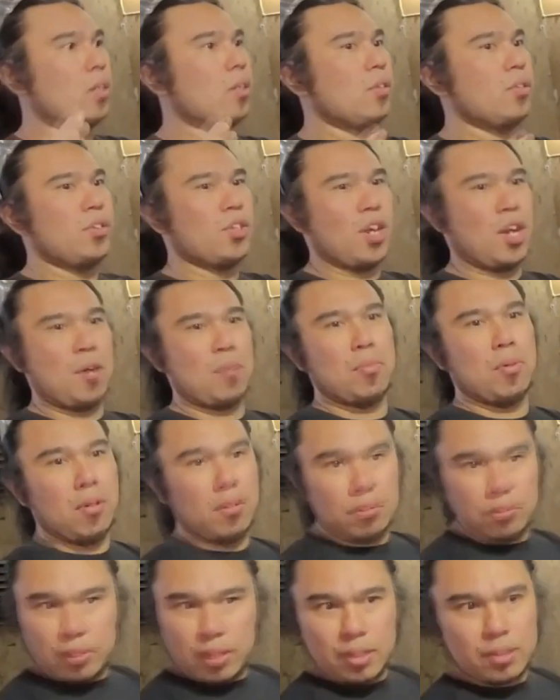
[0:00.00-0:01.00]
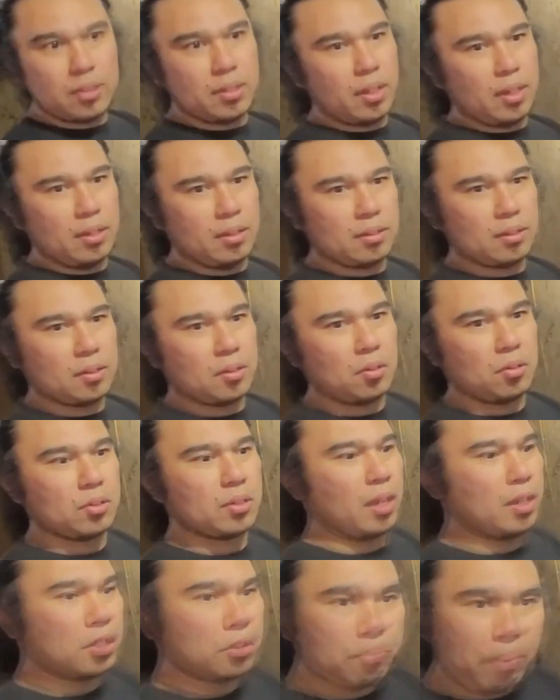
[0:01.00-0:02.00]
good job of this thing because
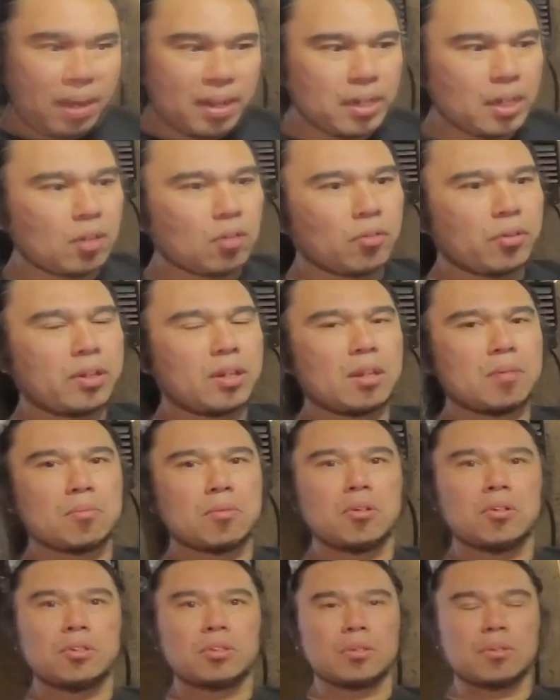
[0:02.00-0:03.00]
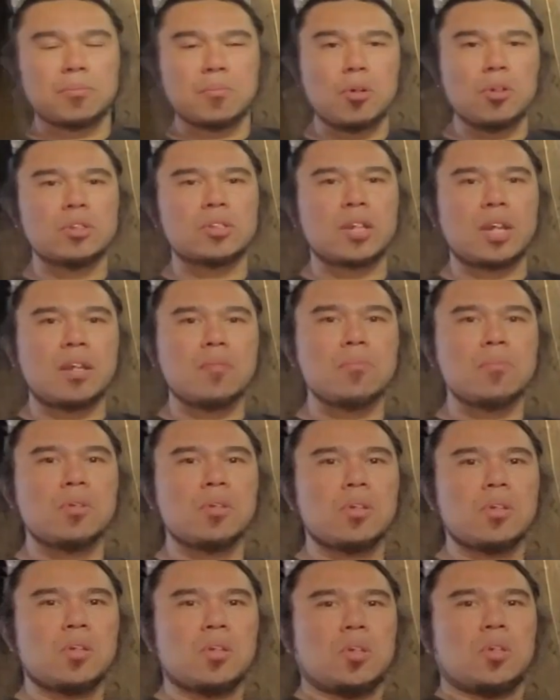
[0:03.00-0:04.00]
I'm spending already more time.
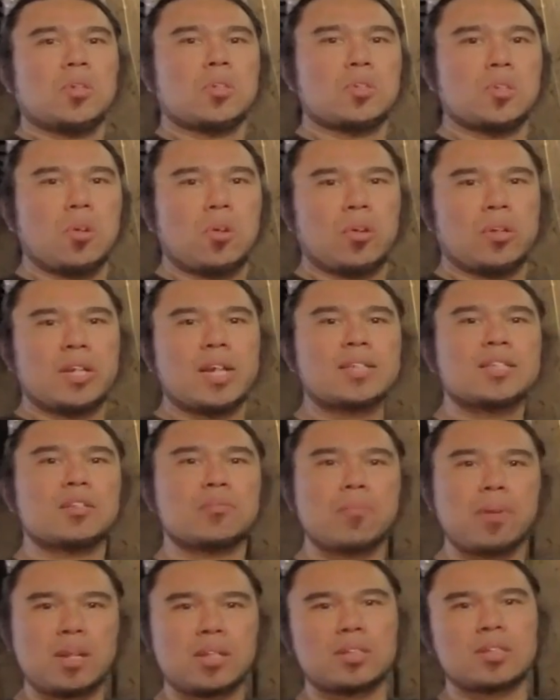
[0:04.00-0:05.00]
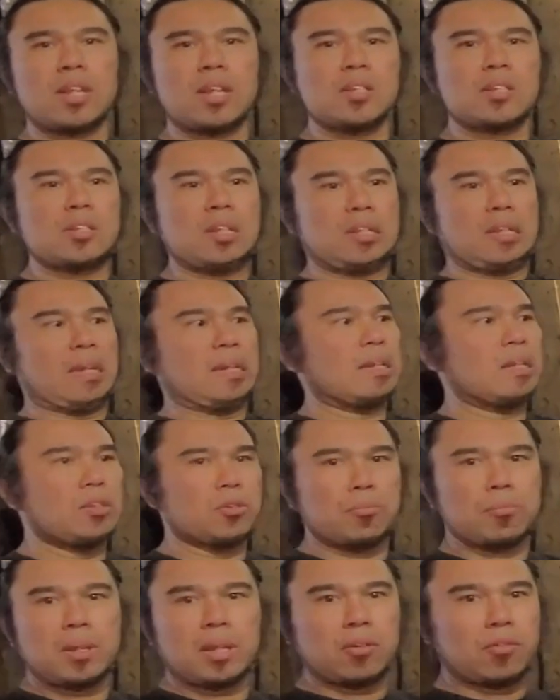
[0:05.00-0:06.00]
So it doesn't make sense that I need
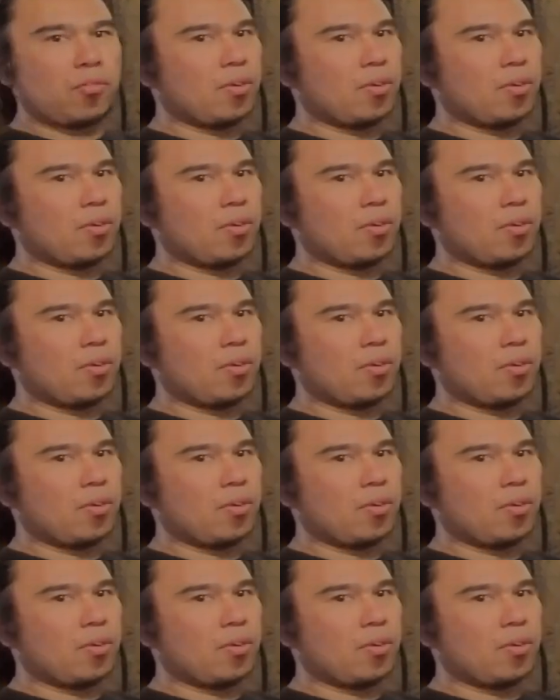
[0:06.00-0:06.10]
to make a